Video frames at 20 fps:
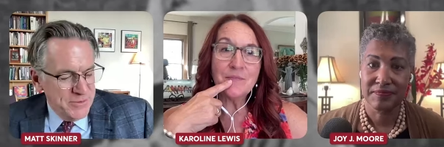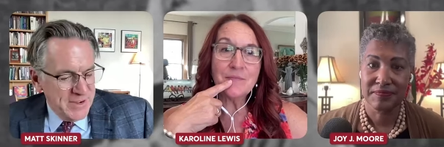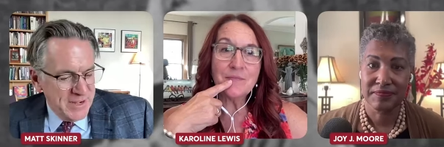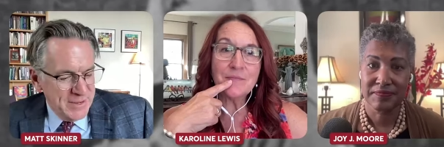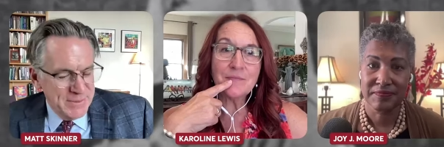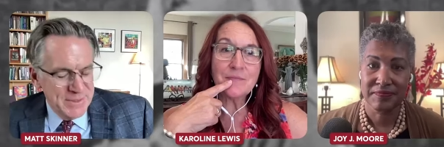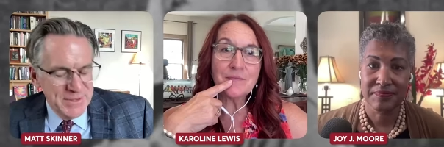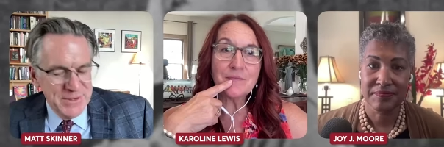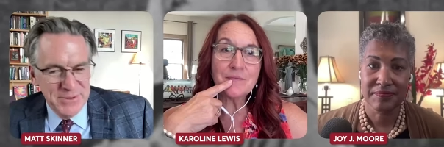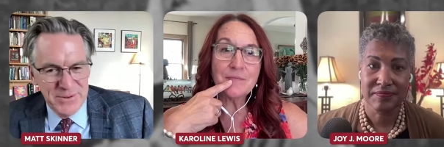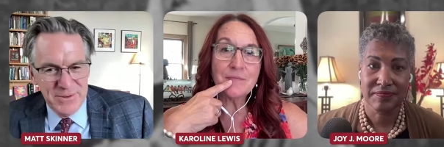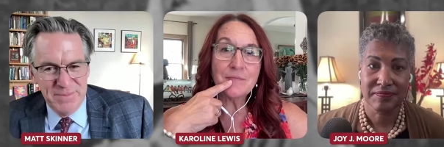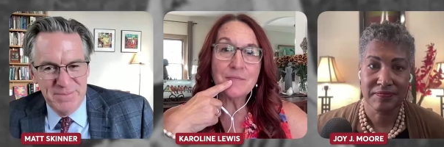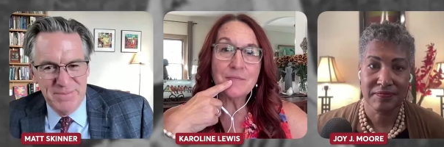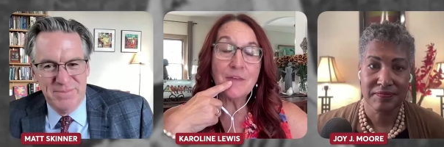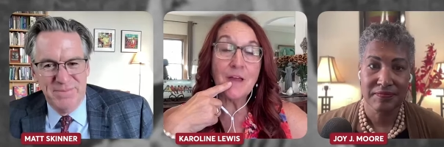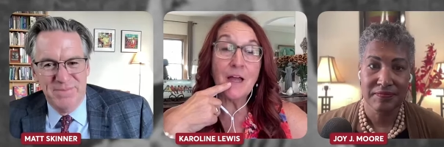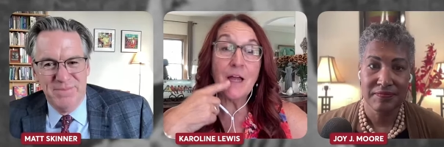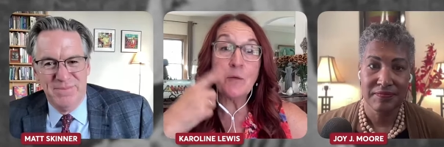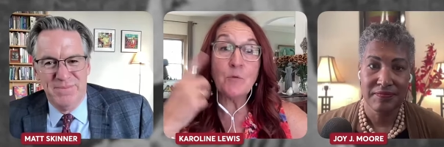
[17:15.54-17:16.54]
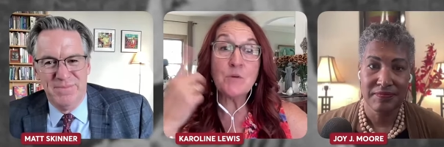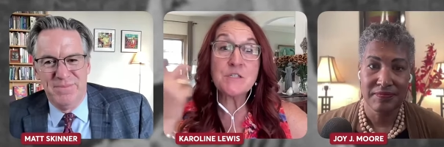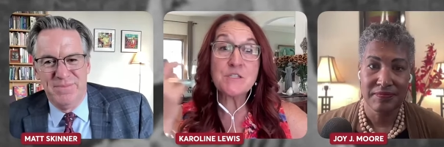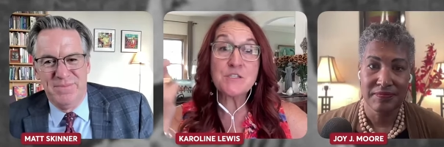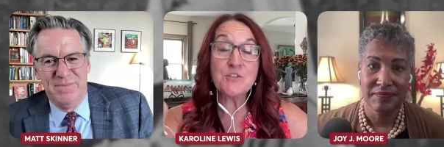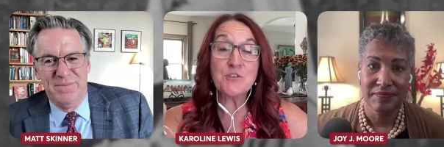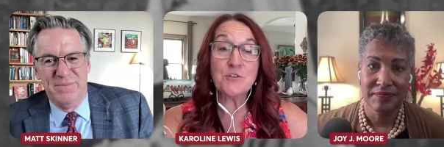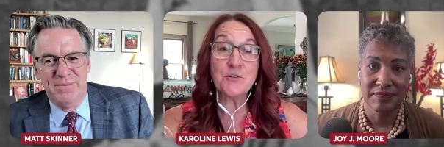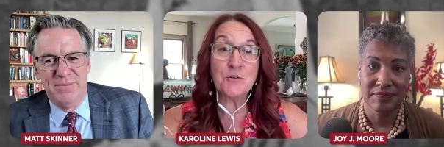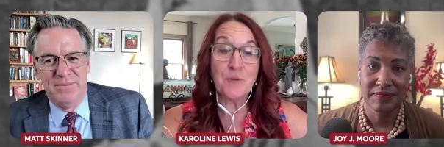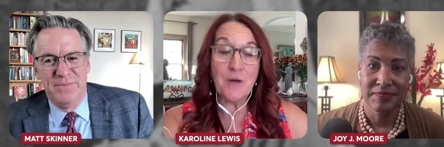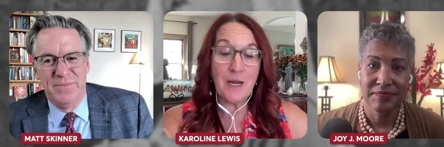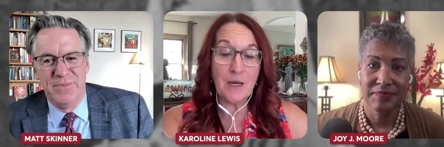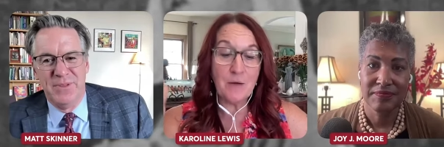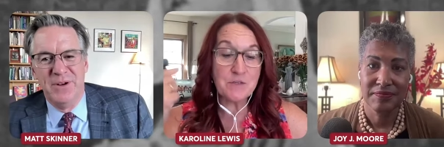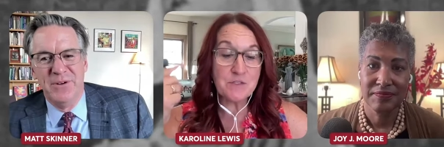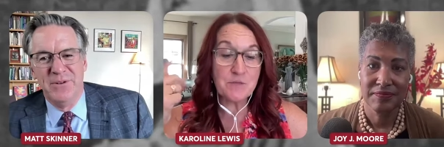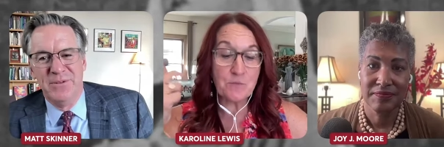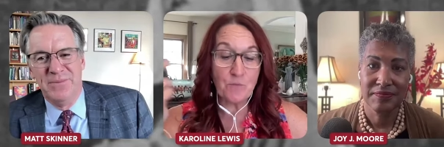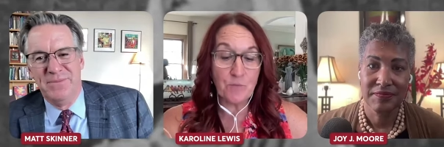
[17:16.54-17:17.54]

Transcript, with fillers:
Speaker 1: on, but you're.
Speaker 2: I was too. I was. Oh.